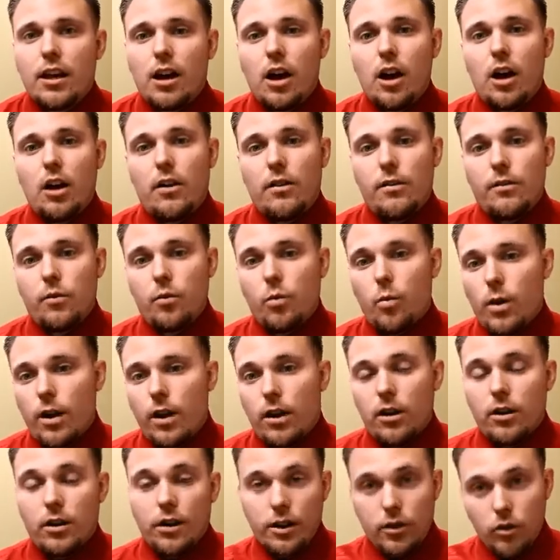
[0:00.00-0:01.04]
of
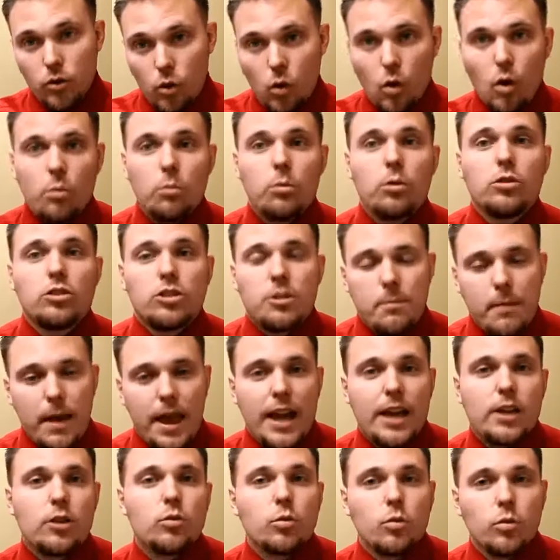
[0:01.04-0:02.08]
where a normal
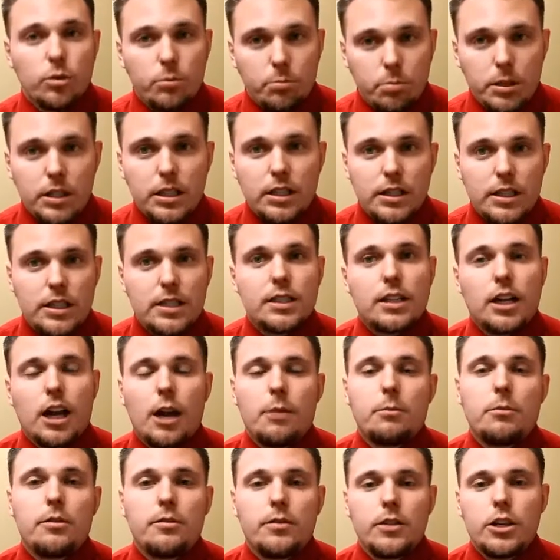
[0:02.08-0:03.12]
demand would be this
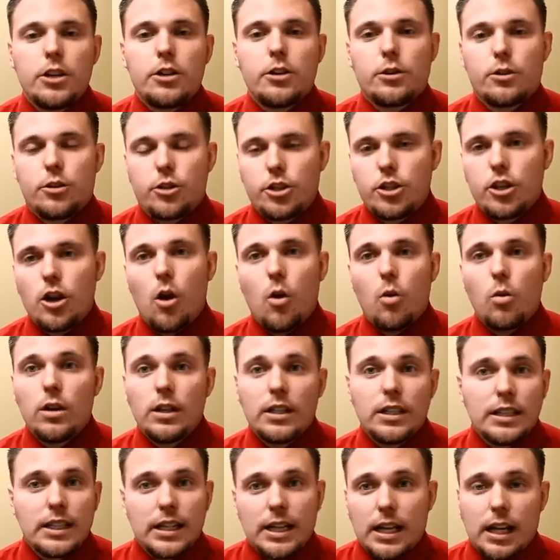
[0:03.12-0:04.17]
time of year. So
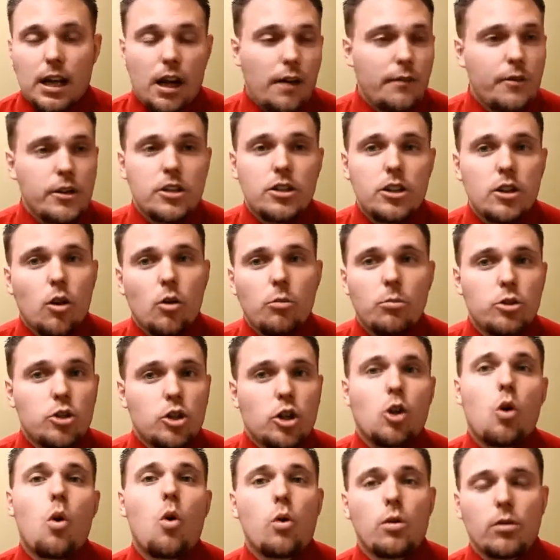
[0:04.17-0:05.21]
obviously almost
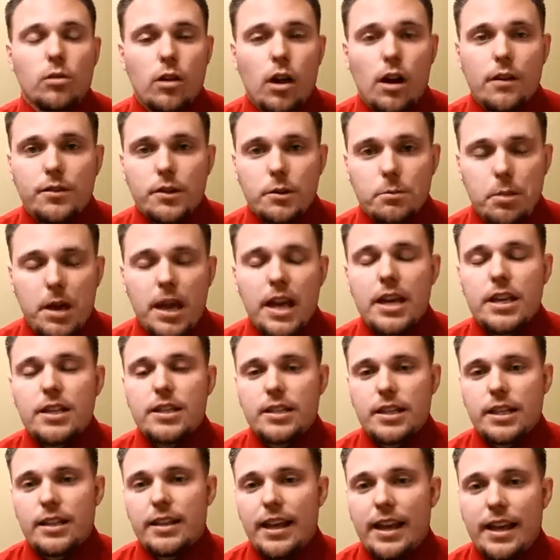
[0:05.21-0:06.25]
a quarter off the
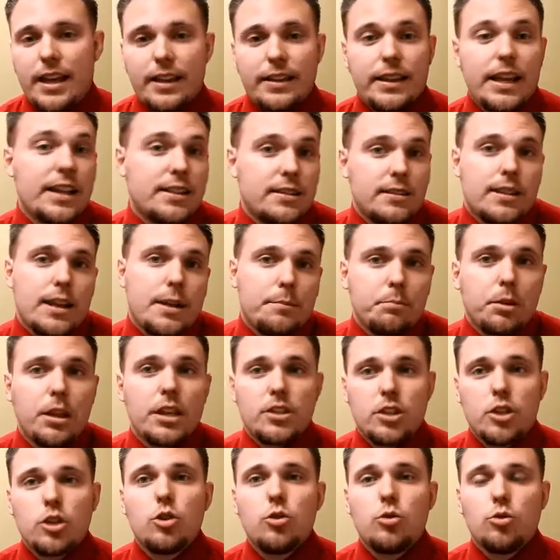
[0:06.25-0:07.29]
pace, and that
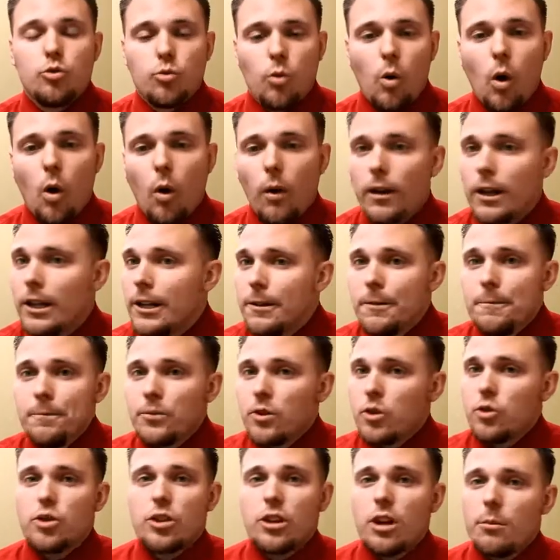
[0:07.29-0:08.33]
plays a huge role.
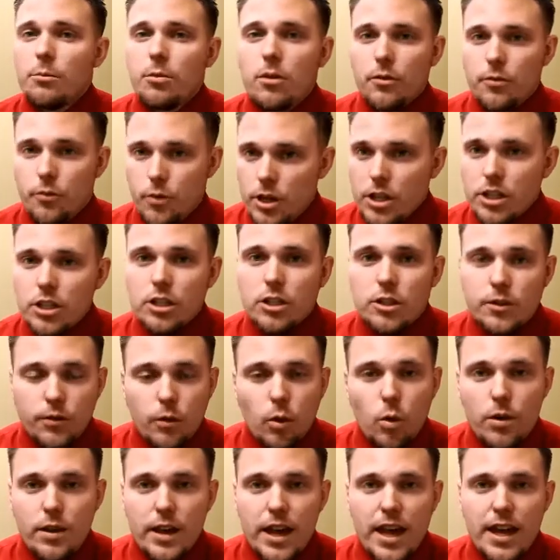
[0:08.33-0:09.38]
There's a number of reasons
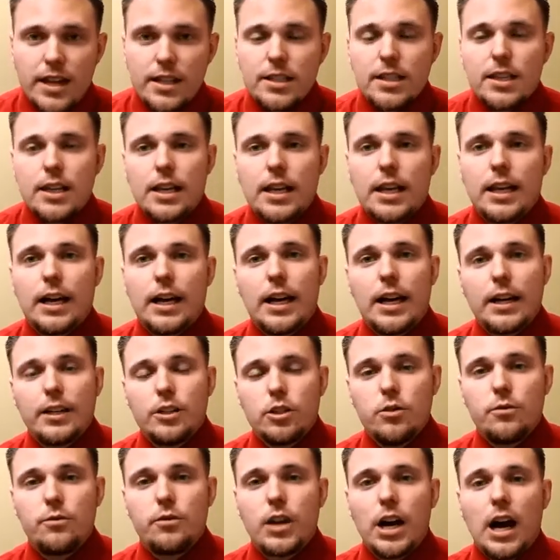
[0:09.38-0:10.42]
for that.
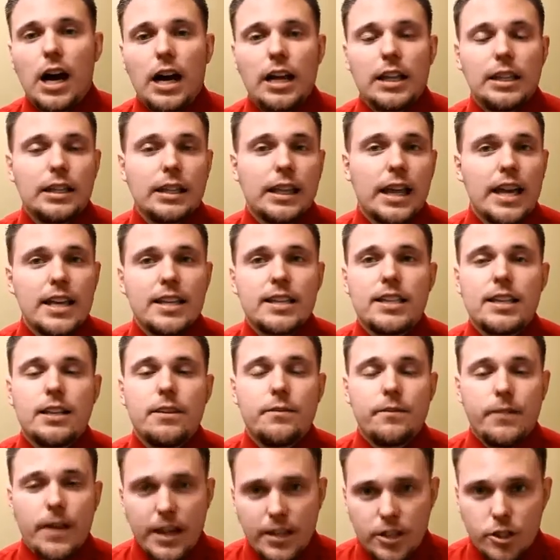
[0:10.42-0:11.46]
You've got less
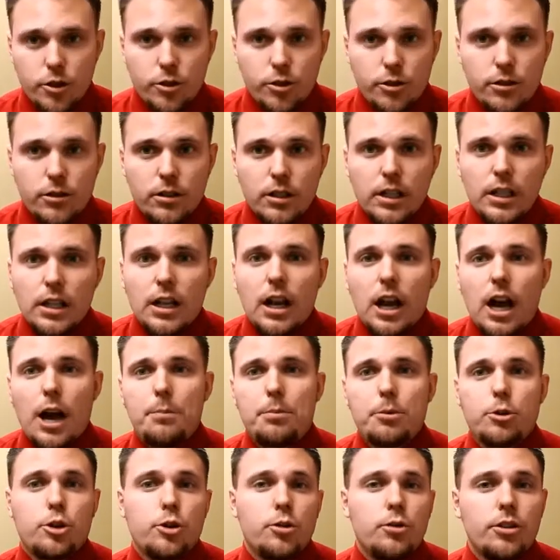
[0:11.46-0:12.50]
investor
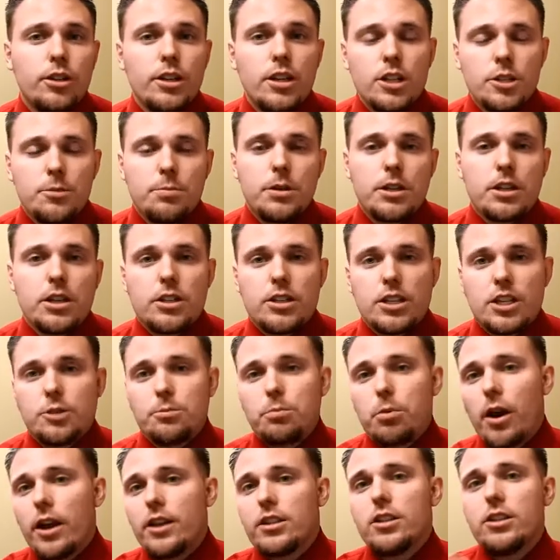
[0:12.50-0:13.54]
opportunities because as
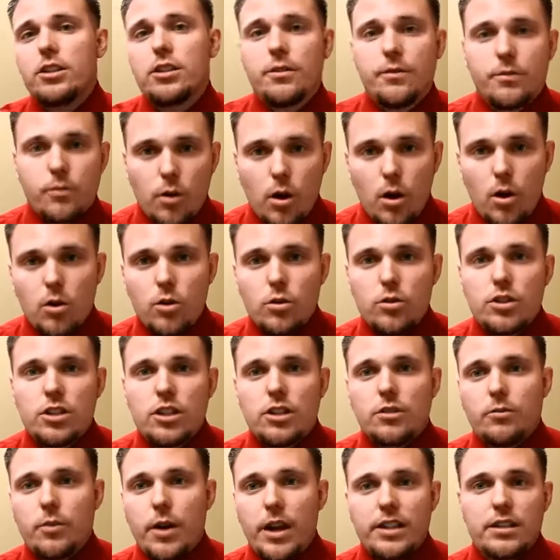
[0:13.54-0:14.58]
prices have rose
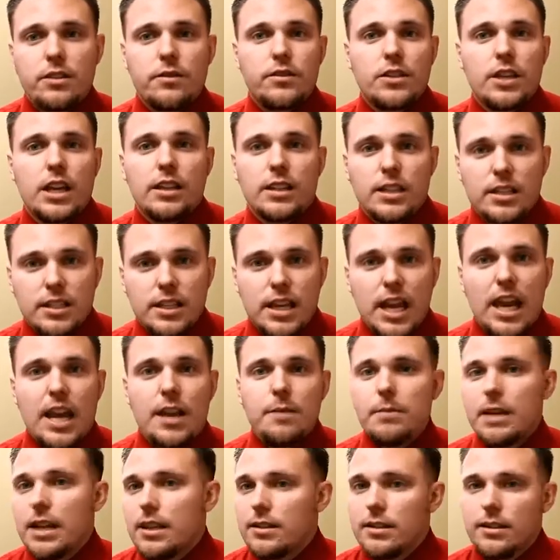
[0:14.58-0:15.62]
and rents have stayed the
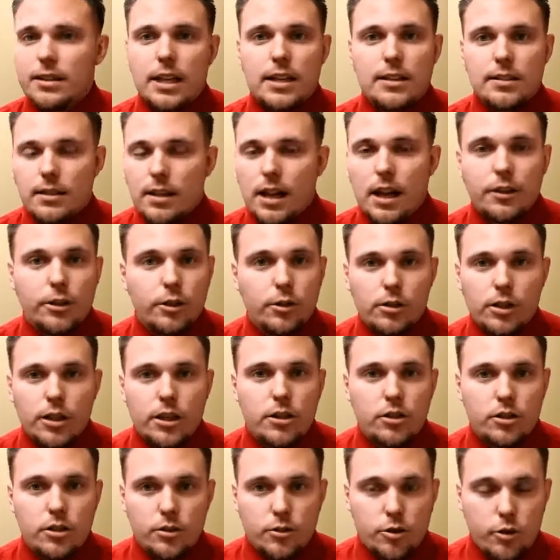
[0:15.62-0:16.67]
same, that's not nearly
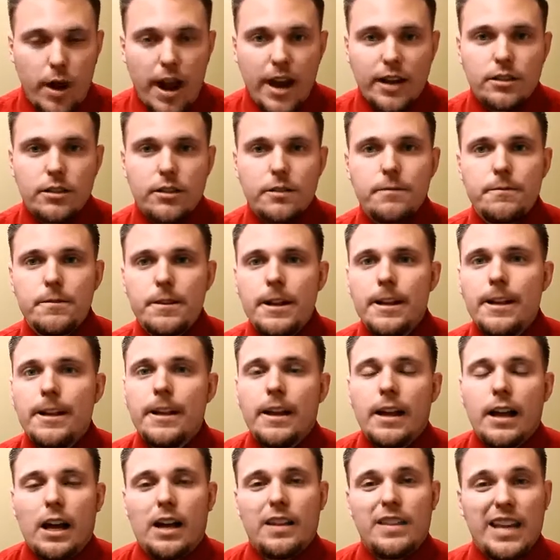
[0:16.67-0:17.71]
as attractive.
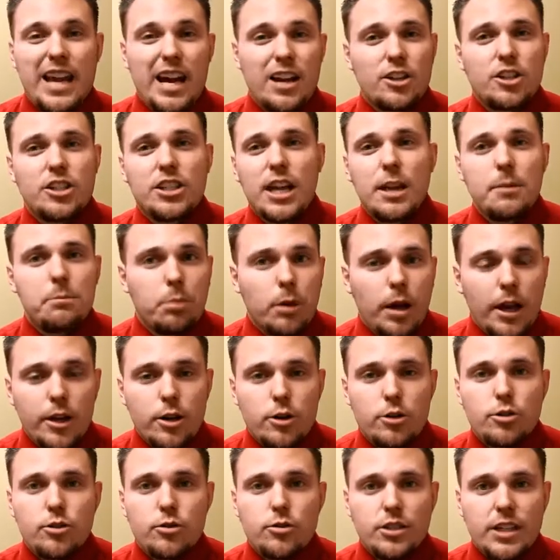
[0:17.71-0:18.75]
The out-of-state
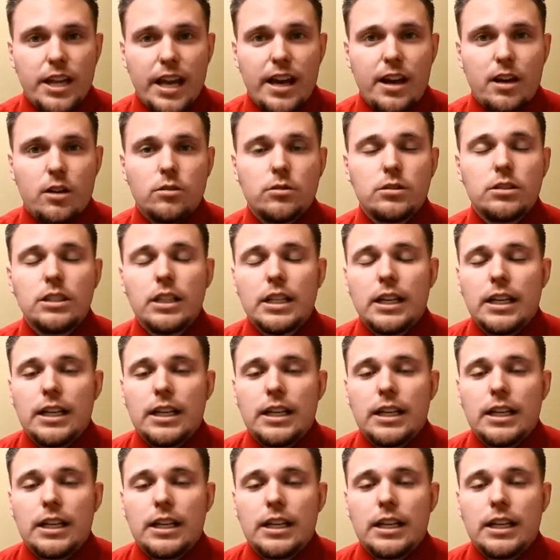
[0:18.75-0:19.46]
buyers are down